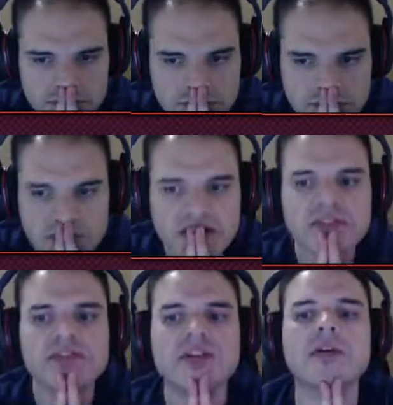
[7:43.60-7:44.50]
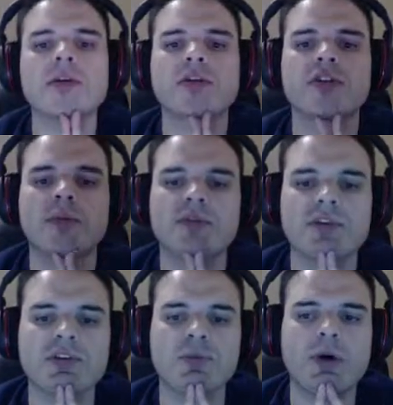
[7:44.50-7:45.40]
As the Hitmontop reveals
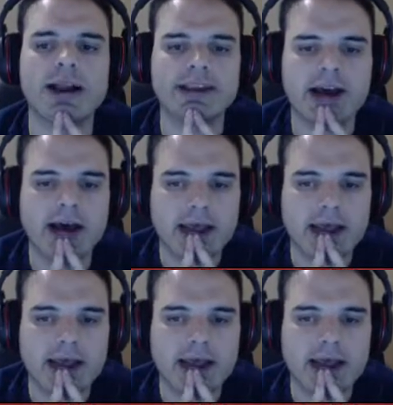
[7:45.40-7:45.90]
Wide Guard.